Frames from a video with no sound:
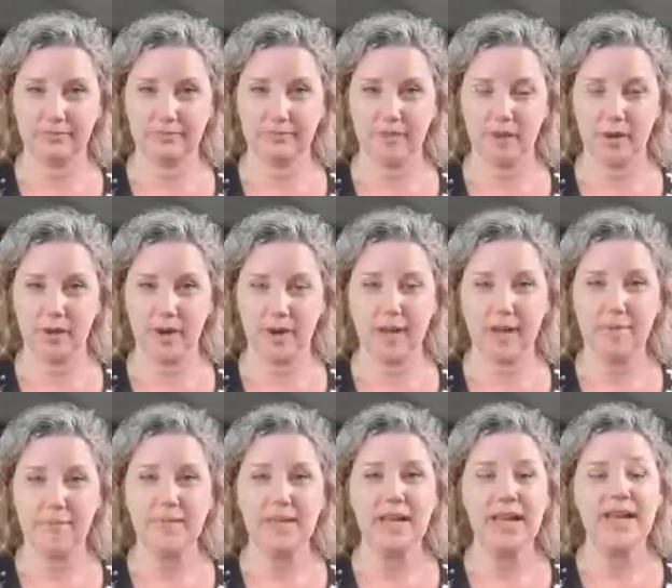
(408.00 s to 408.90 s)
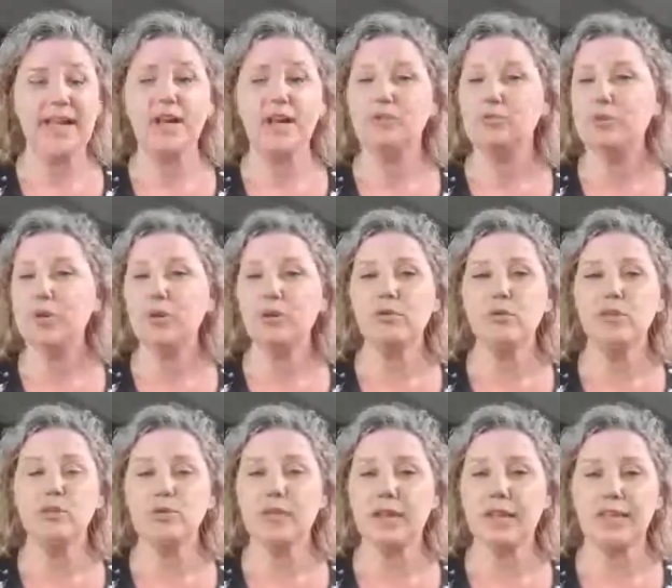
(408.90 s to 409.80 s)
All right? Now, if we don't
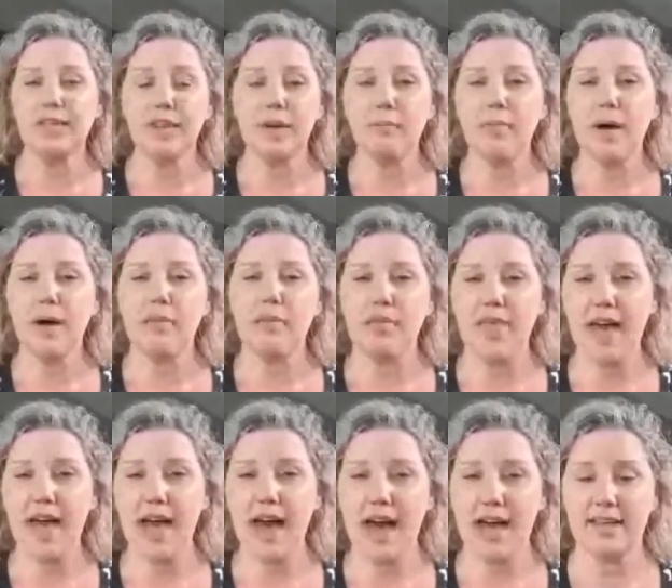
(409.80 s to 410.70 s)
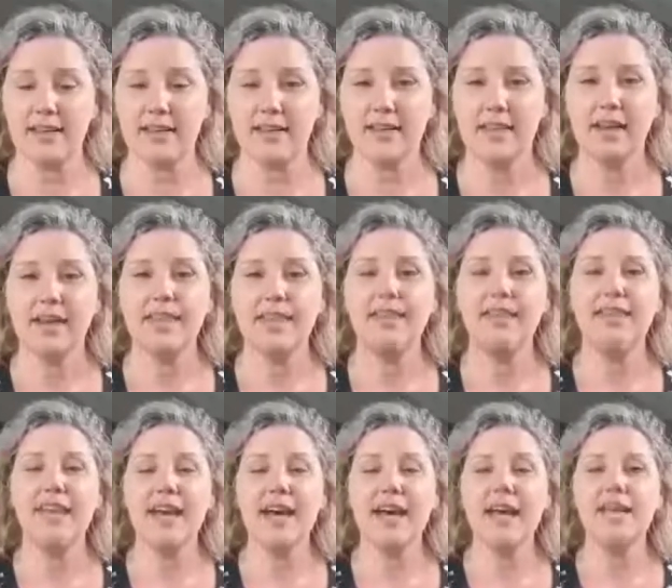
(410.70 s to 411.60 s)
do anything about that,
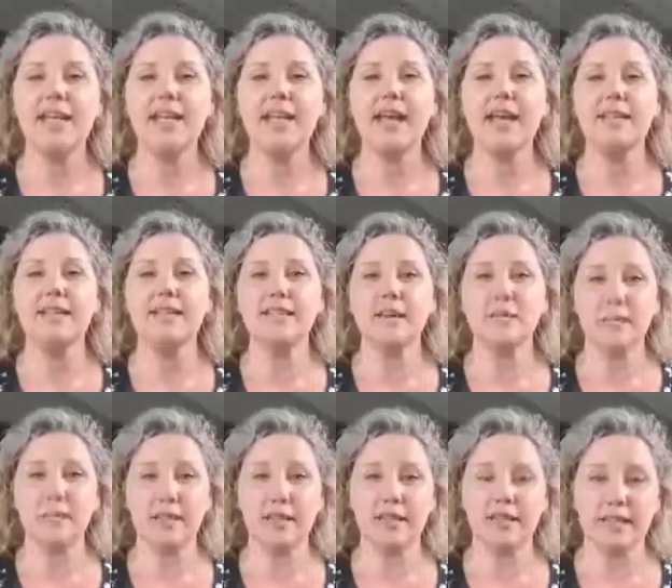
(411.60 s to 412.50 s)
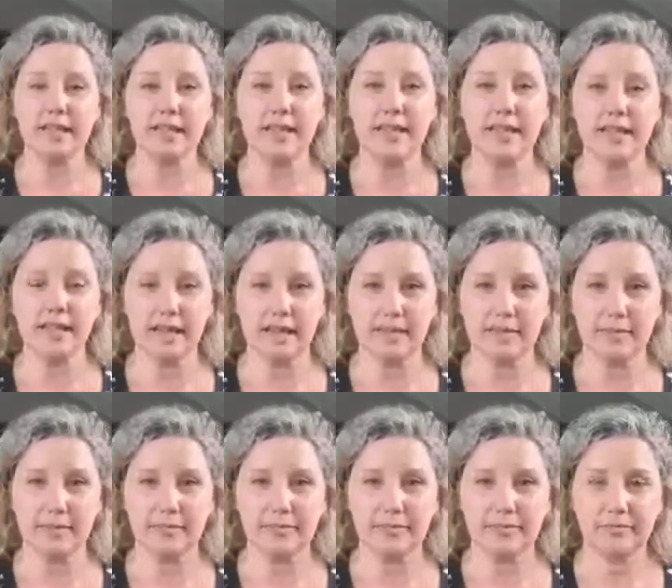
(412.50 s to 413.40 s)
then it ends up being leaky gut,
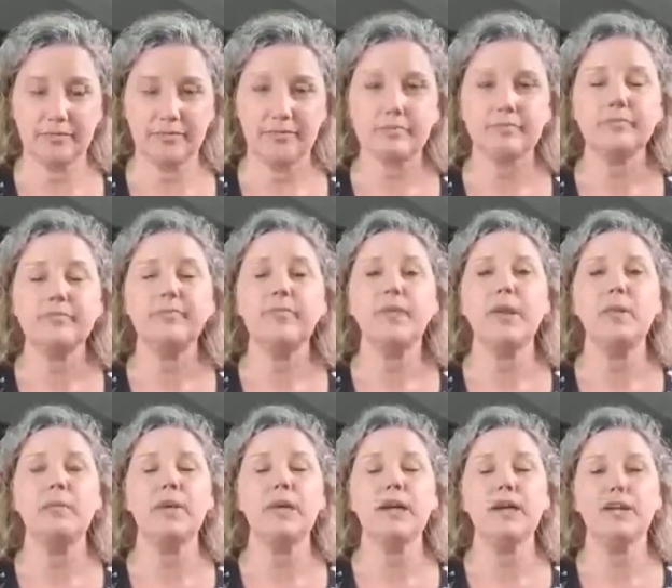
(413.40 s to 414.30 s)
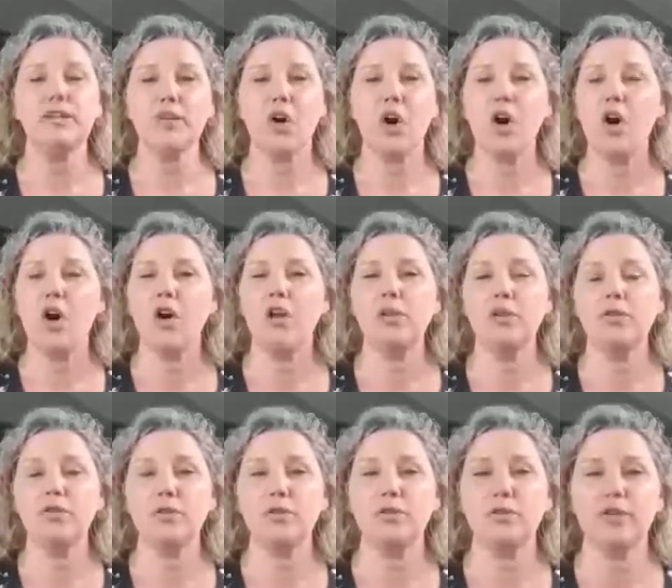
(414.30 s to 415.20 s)
because all
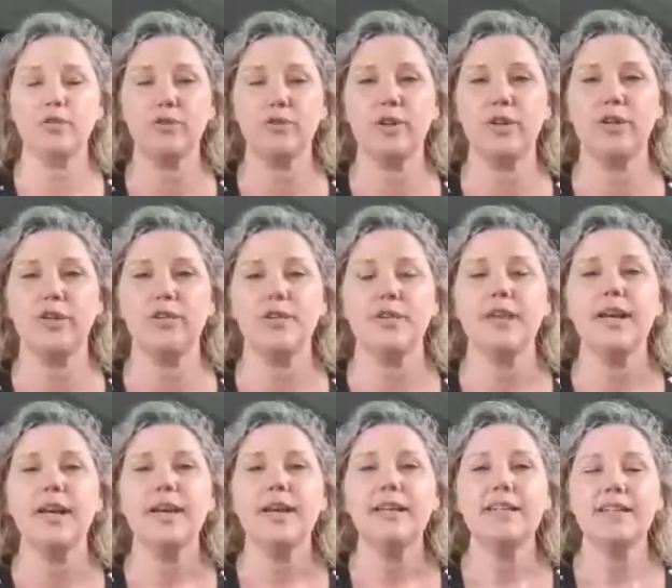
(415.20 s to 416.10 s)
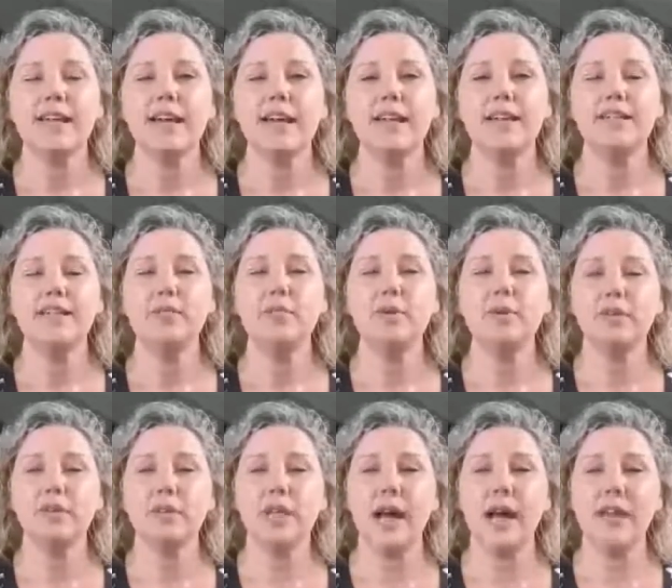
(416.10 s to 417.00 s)
of those critters tend to put
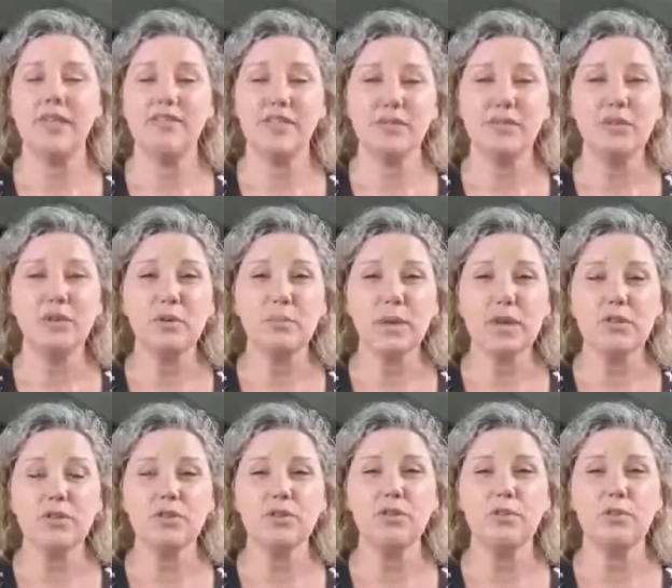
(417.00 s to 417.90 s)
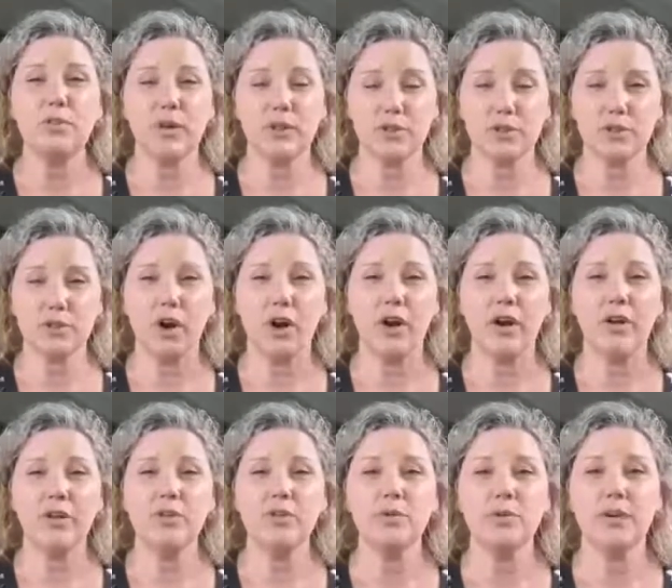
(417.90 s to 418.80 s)
a lot of inflammation and pressure
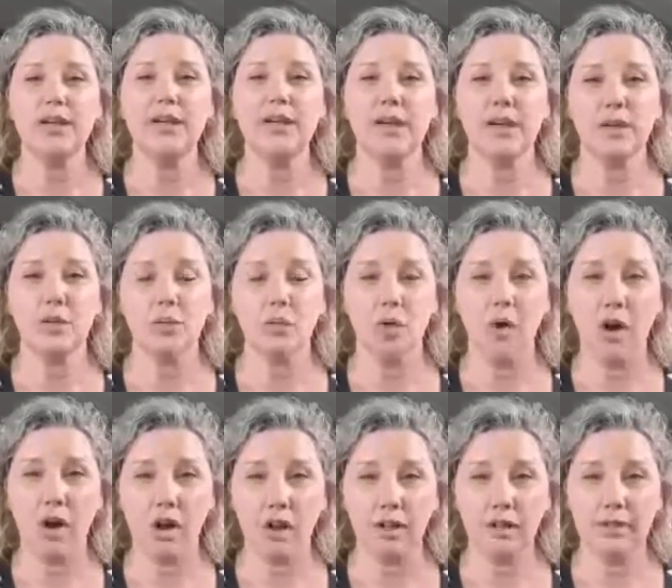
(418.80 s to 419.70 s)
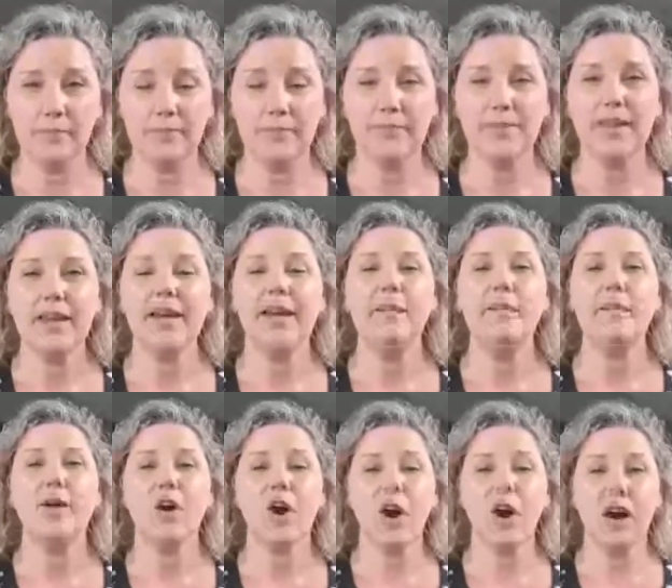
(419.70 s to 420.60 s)
on your gut wall,
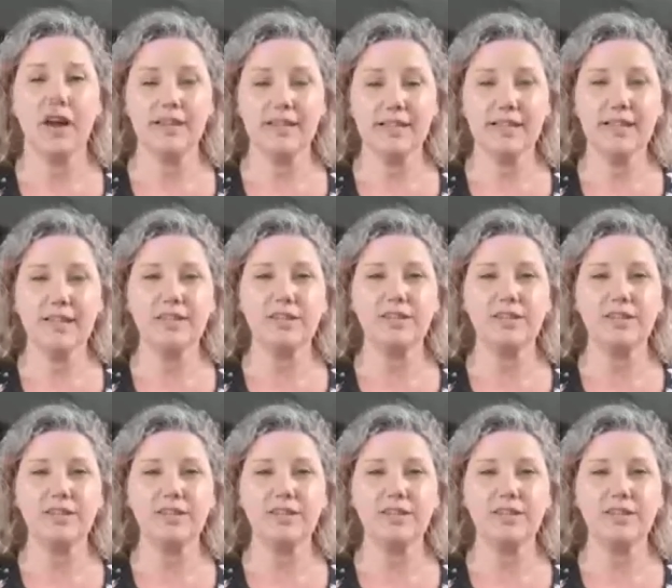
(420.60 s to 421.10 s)
causing it to